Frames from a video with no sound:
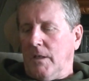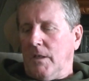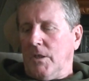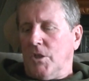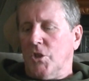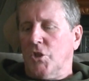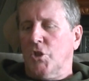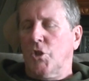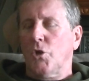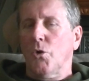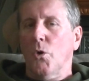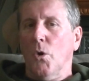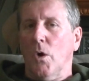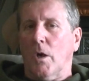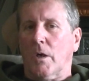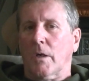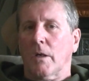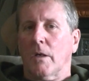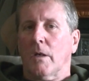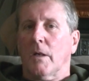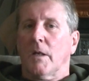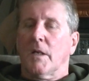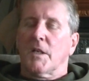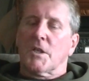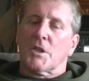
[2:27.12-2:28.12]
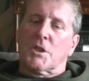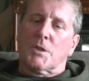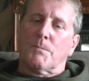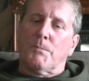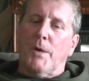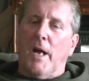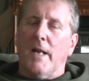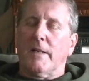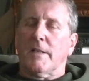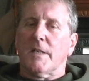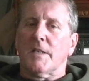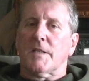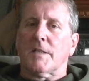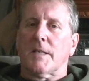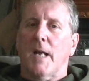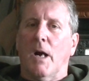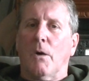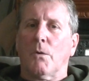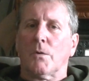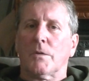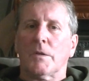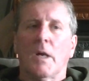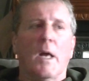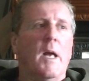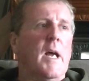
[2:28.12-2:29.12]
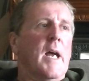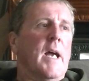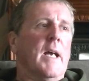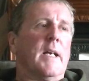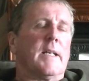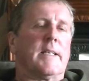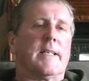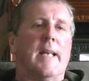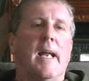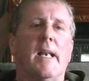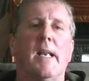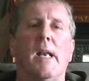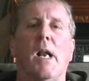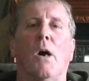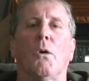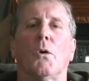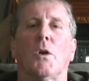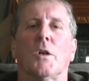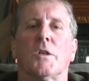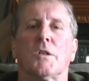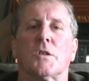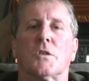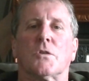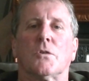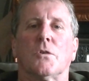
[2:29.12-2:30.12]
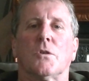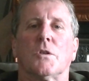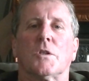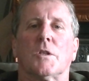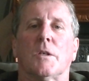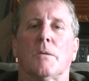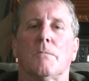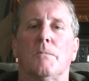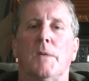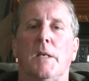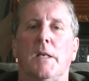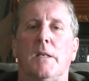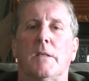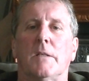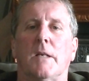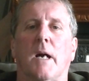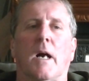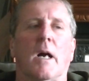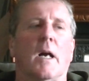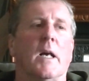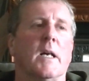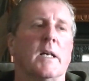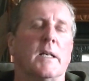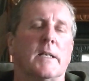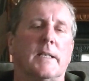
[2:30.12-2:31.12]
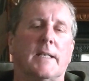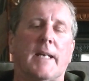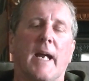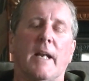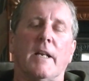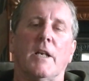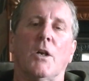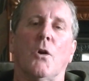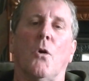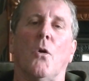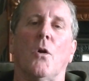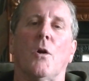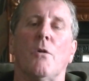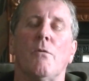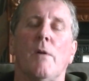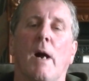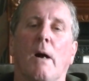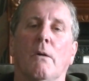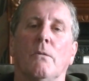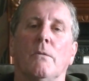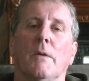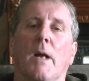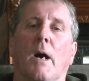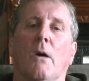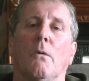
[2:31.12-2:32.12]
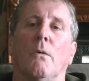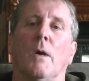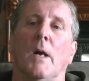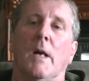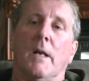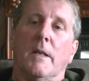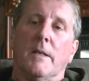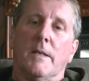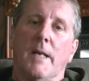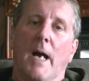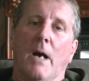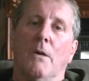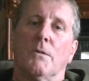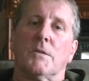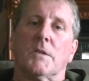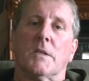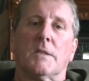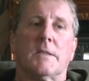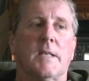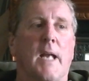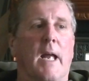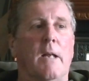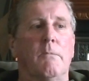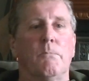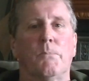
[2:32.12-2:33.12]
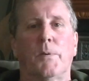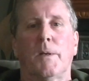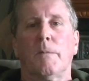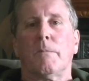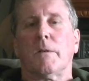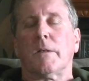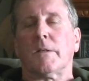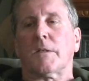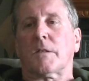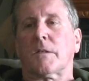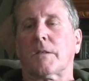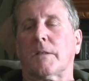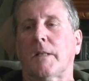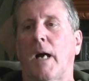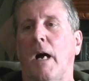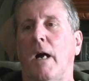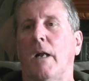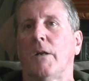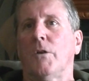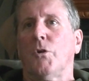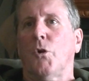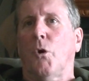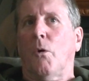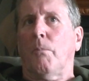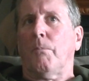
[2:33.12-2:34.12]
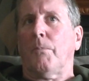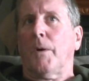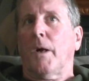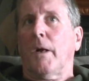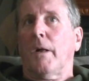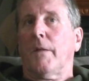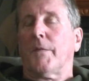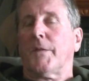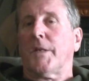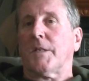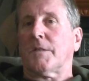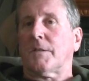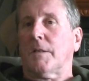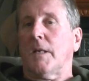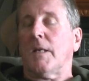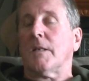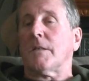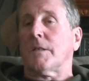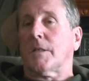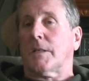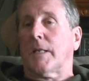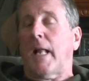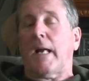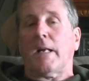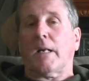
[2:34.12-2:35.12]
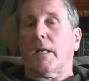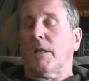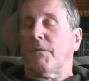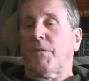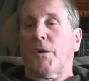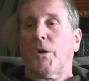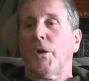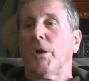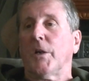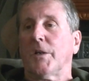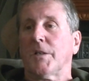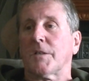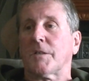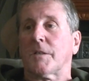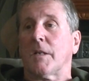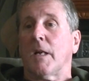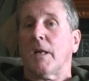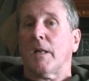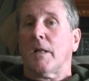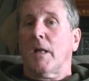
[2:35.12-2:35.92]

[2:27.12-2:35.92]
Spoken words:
Joke. Spread this out, get it out on the social media, get it all around now. Now's the time people to stand up. This is, like I've heard us,